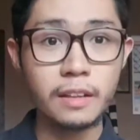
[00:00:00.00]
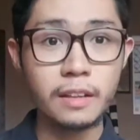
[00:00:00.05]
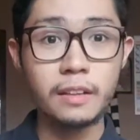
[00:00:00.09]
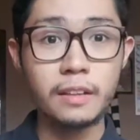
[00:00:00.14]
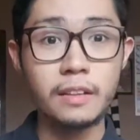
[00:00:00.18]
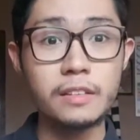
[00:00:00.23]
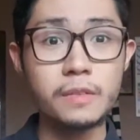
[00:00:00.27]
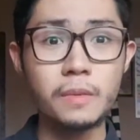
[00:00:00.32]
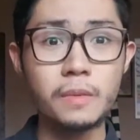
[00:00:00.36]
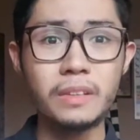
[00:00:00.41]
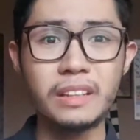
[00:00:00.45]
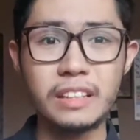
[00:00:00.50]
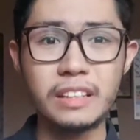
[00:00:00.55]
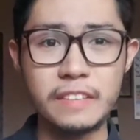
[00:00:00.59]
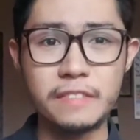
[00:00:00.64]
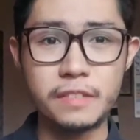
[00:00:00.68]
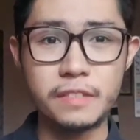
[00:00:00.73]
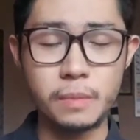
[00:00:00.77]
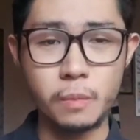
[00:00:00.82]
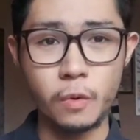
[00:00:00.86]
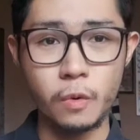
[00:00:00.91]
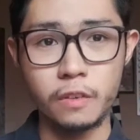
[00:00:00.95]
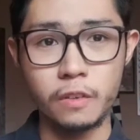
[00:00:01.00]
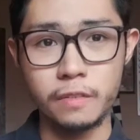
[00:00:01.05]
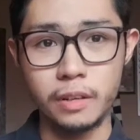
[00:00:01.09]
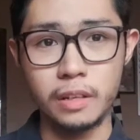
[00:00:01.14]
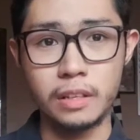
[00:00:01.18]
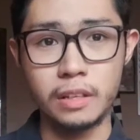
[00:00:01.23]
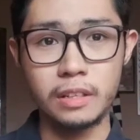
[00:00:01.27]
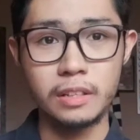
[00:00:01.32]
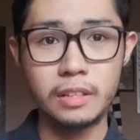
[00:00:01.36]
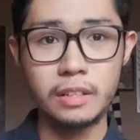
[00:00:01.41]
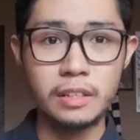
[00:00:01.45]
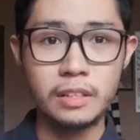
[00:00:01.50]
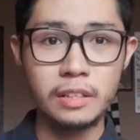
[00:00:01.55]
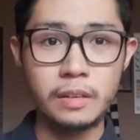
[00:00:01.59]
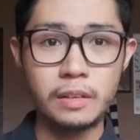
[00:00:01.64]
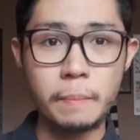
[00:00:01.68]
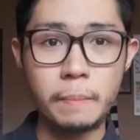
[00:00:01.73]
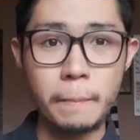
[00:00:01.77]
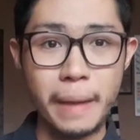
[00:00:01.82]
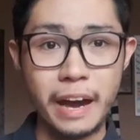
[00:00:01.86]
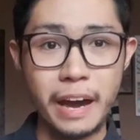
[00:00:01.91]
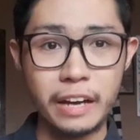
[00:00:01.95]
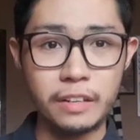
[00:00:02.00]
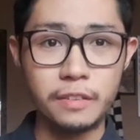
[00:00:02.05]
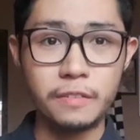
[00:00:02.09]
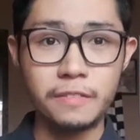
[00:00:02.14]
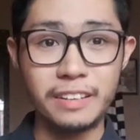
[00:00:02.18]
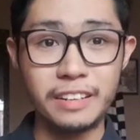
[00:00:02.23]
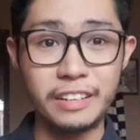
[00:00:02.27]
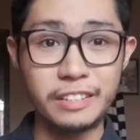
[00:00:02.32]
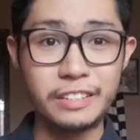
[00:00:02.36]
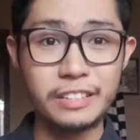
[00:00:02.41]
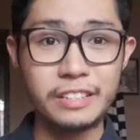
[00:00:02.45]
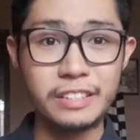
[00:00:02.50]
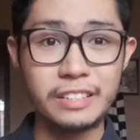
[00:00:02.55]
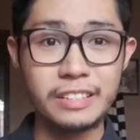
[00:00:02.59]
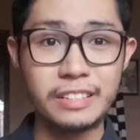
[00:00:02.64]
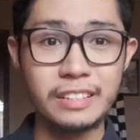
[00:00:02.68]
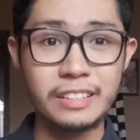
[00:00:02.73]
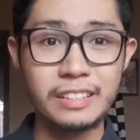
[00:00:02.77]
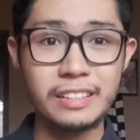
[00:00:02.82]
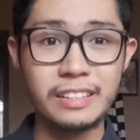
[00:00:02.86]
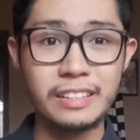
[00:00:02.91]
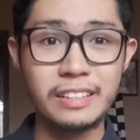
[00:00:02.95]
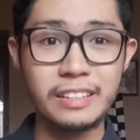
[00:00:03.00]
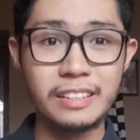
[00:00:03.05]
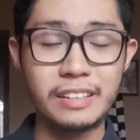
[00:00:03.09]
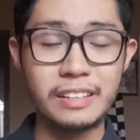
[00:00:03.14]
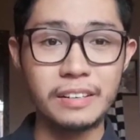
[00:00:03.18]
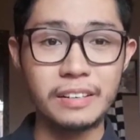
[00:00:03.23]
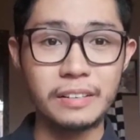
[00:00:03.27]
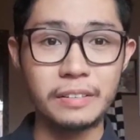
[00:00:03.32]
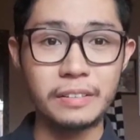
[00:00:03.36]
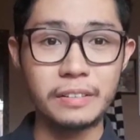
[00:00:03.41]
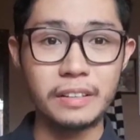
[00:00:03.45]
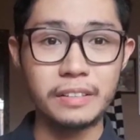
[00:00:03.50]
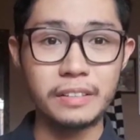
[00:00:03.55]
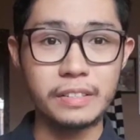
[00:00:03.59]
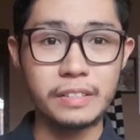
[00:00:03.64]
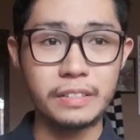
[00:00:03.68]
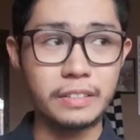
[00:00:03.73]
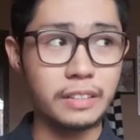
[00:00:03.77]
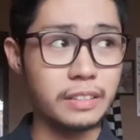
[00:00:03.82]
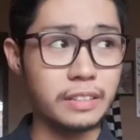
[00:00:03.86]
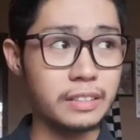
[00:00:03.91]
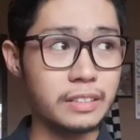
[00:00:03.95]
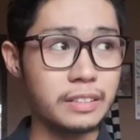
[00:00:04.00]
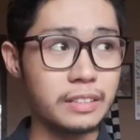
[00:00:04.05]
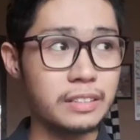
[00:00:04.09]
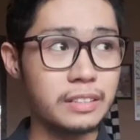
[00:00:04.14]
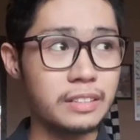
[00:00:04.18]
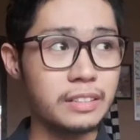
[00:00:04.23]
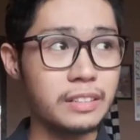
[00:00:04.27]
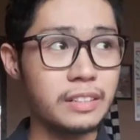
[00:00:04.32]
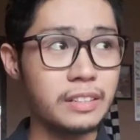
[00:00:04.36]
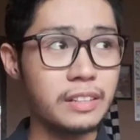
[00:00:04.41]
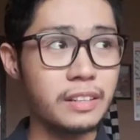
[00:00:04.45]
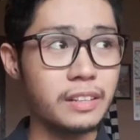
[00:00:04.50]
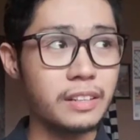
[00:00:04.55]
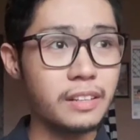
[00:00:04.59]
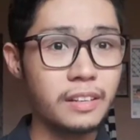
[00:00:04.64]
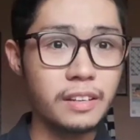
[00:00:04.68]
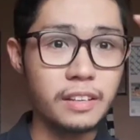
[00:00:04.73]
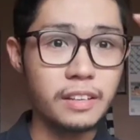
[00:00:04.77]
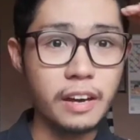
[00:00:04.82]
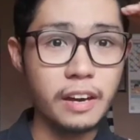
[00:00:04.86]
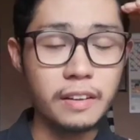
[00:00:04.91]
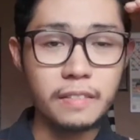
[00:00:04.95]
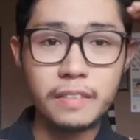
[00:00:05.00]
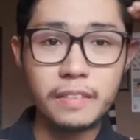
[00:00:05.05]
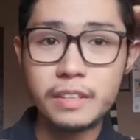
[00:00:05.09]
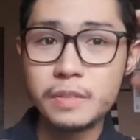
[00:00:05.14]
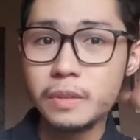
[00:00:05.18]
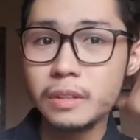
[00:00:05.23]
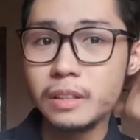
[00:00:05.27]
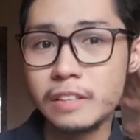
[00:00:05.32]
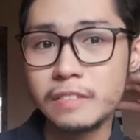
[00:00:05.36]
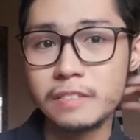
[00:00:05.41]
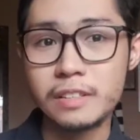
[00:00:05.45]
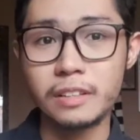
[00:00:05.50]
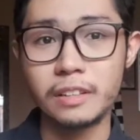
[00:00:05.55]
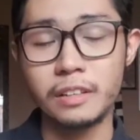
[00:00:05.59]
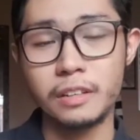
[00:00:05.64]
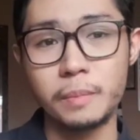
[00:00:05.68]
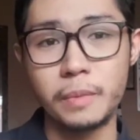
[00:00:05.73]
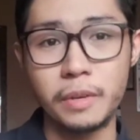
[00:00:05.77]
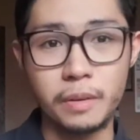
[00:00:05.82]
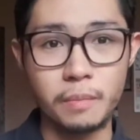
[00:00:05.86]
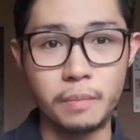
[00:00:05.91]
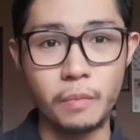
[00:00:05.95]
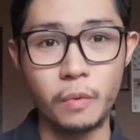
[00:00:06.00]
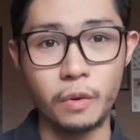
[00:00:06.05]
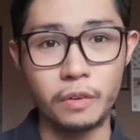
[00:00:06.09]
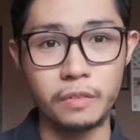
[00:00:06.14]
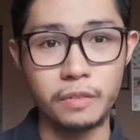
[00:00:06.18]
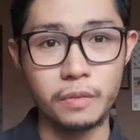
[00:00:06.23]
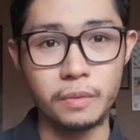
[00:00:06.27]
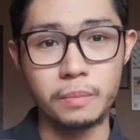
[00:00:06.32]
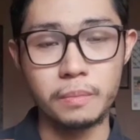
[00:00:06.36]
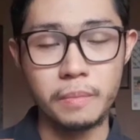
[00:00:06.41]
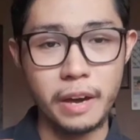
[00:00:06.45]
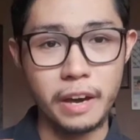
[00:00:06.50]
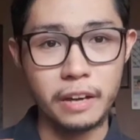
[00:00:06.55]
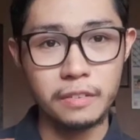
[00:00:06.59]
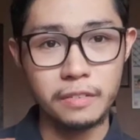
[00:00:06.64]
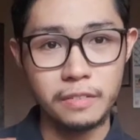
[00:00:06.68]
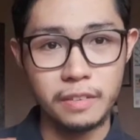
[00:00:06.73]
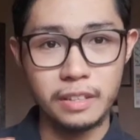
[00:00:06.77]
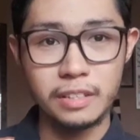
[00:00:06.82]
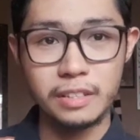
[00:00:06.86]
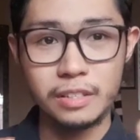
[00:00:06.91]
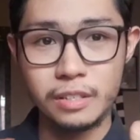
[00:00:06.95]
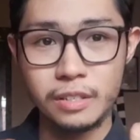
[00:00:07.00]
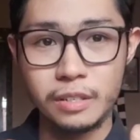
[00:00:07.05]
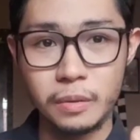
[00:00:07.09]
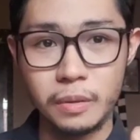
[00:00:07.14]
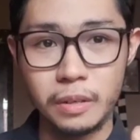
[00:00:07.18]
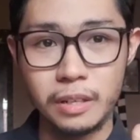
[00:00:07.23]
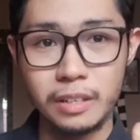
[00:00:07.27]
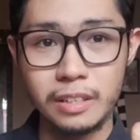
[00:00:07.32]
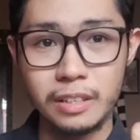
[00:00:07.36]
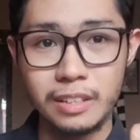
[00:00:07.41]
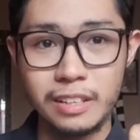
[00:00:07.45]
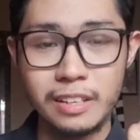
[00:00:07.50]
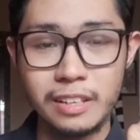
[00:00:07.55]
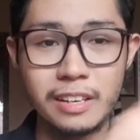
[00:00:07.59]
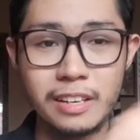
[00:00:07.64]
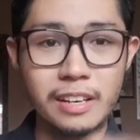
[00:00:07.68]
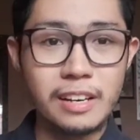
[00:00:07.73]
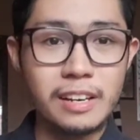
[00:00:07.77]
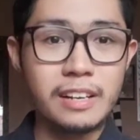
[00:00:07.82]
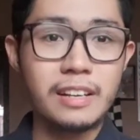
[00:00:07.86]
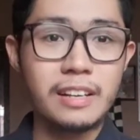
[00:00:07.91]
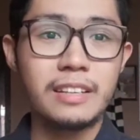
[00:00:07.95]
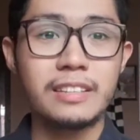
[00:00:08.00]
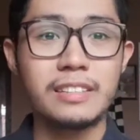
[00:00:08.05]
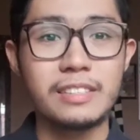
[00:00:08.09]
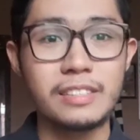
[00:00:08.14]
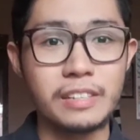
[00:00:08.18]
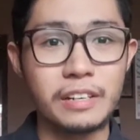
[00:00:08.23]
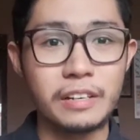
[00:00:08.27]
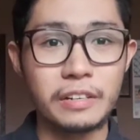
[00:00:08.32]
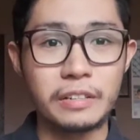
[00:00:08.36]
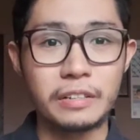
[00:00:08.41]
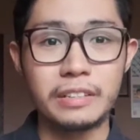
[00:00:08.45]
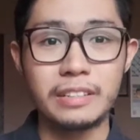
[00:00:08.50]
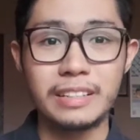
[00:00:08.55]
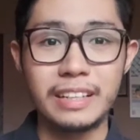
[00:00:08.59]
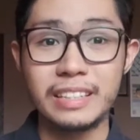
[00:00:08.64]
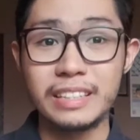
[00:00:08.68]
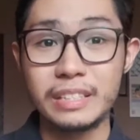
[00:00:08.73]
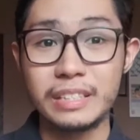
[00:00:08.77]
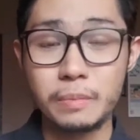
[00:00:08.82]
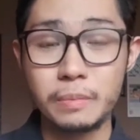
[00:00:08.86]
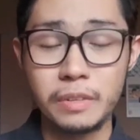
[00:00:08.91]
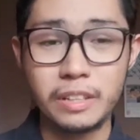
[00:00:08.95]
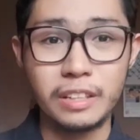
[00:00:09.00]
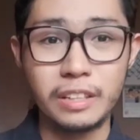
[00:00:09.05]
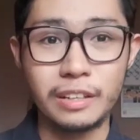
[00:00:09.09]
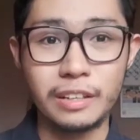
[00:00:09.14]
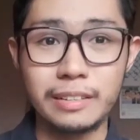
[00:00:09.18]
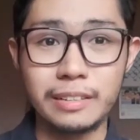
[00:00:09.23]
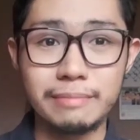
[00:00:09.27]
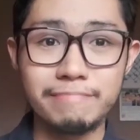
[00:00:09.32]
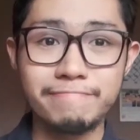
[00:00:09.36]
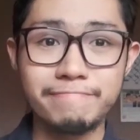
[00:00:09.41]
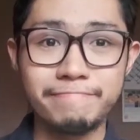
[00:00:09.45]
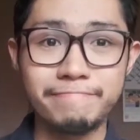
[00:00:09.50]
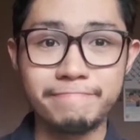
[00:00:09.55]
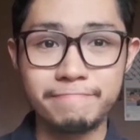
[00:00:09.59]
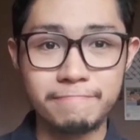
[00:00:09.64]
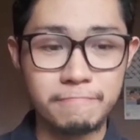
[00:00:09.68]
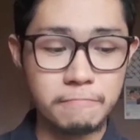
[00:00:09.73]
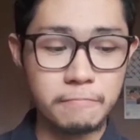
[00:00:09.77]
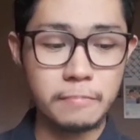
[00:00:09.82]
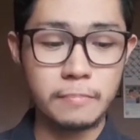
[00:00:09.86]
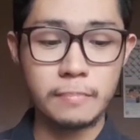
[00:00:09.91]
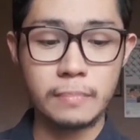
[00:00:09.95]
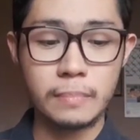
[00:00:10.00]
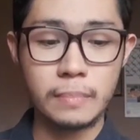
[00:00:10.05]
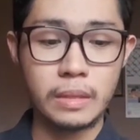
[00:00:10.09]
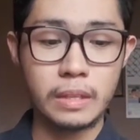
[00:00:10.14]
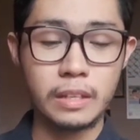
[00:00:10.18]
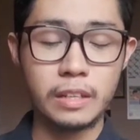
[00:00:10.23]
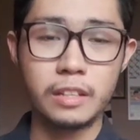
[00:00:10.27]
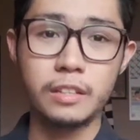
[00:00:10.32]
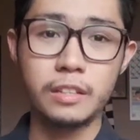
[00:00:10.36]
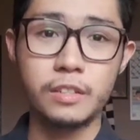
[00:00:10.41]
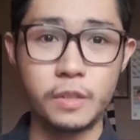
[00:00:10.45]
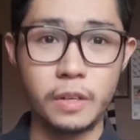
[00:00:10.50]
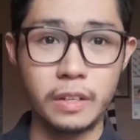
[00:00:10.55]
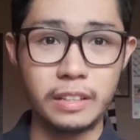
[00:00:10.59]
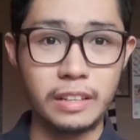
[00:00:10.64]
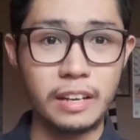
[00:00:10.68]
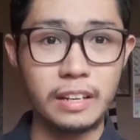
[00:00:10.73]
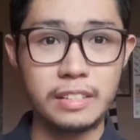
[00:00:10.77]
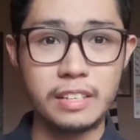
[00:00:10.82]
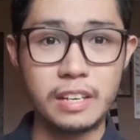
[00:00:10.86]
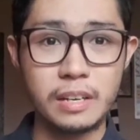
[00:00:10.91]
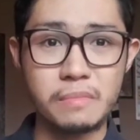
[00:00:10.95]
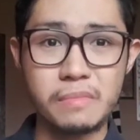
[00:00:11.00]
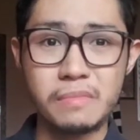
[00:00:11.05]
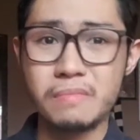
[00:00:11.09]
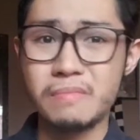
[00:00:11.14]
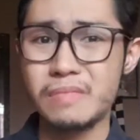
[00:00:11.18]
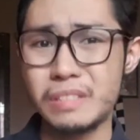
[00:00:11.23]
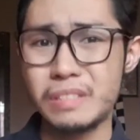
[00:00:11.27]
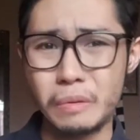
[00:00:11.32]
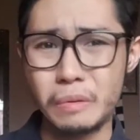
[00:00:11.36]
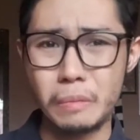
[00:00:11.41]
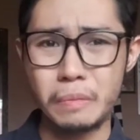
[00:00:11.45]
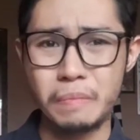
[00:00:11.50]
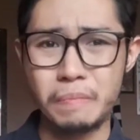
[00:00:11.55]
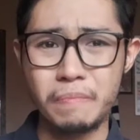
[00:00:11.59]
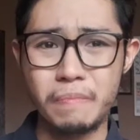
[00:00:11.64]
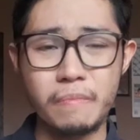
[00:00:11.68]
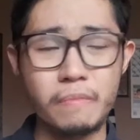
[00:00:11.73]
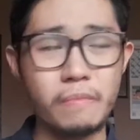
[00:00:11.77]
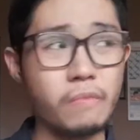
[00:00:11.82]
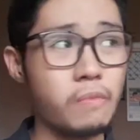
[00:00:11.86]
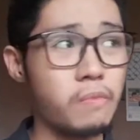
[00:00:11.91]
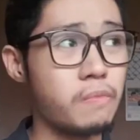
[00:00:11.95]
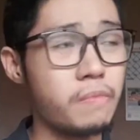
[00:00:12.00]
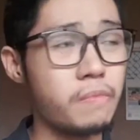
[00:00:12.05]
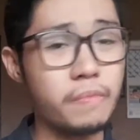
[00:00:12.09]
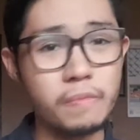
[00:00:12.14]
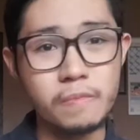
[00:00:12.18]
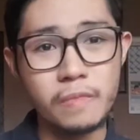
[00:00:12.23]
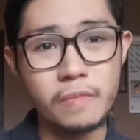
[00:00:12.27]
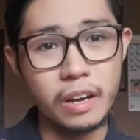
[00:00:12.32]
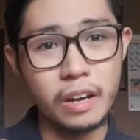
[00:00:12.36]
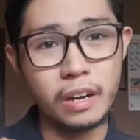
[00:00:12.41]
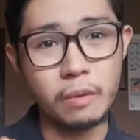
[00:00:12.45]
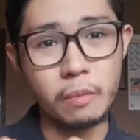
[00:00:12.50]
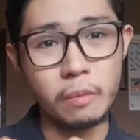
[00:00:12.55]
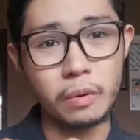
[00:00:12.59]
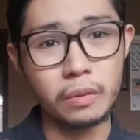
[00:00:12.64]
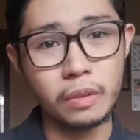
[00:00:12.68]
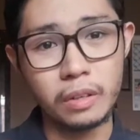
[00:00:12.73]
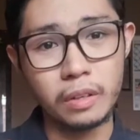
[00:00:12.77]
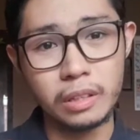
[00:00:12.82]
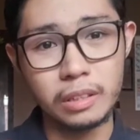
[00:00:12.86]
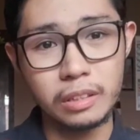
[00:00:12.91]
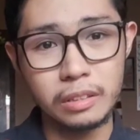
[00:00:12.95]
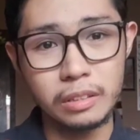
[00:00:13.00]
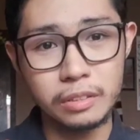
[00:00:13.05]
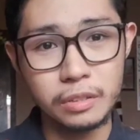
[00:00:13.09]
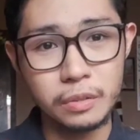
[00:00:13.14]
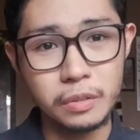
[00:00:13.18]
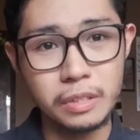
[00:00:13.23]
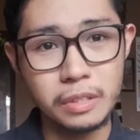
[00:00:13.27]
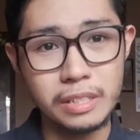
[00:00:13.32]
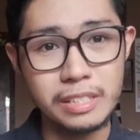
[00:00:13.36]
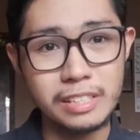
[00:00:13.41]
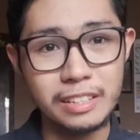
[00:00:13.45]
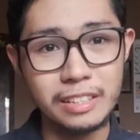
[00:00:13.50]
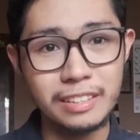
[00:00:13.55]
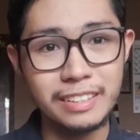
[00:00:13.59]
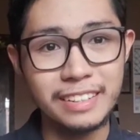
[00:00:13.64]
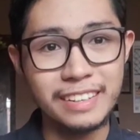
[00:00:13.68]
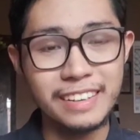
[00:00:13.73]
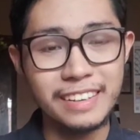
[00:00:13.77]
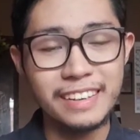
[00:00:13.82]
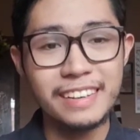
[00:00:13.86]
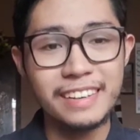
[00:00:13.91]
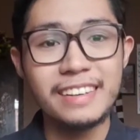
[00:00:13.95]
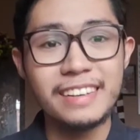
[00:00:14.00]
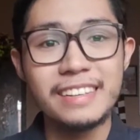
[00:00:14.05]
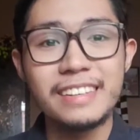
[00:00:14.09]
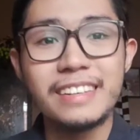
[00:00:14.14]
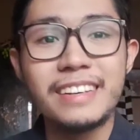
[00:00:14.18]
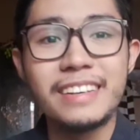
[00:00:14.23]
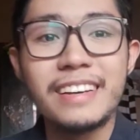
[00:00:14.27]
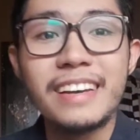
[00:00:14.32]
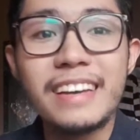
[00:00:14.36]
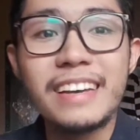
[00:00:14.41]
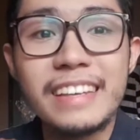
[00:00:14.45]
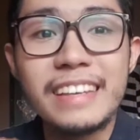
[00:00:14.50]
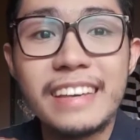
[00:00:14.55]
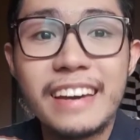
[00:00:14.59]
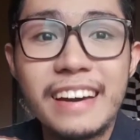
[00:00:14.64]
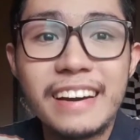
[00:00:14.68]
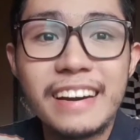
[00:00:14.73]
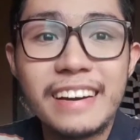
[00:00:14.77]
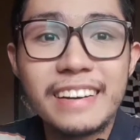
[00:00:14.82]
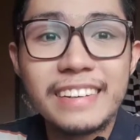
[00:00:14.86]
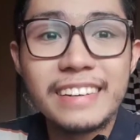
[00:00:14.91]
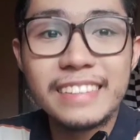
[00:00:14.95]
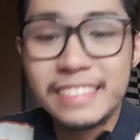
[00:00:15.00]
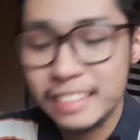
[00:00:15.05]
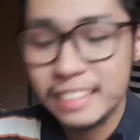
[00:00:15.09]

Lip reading: This one leaves more of a matte finish. Oh, there's a dog. Yeah, this one leaves a little bit more of a matte finish to it. So it's pretty good during the nighttime, so that I won't look a little too greasy. Yeah,